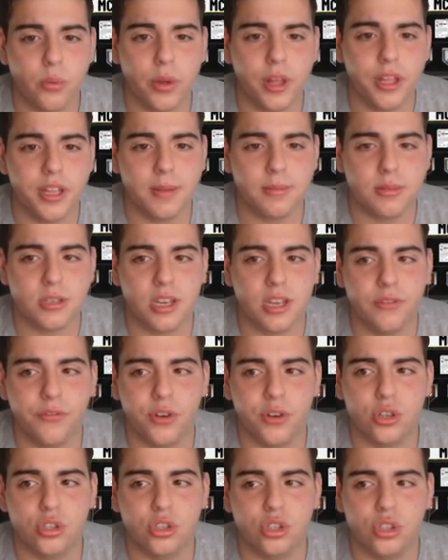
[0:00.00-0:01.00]
Williamson,
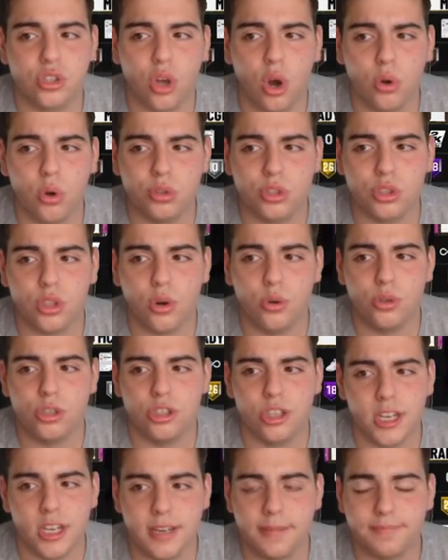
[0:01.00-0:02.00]
for so, so
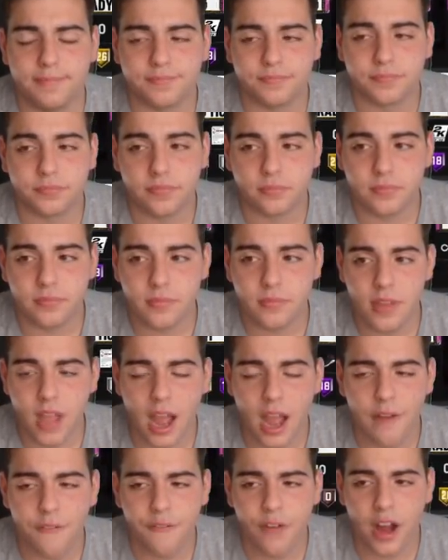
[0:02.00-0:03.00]
cheap.
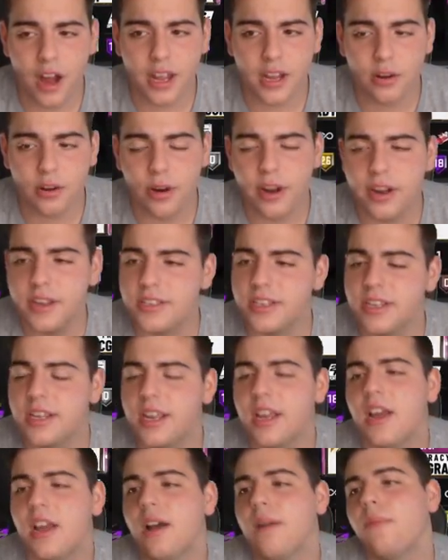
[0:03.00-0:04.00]
I find it crazy.
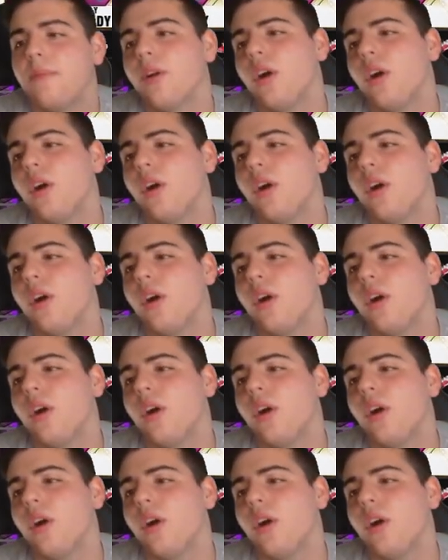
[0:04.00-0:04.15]
But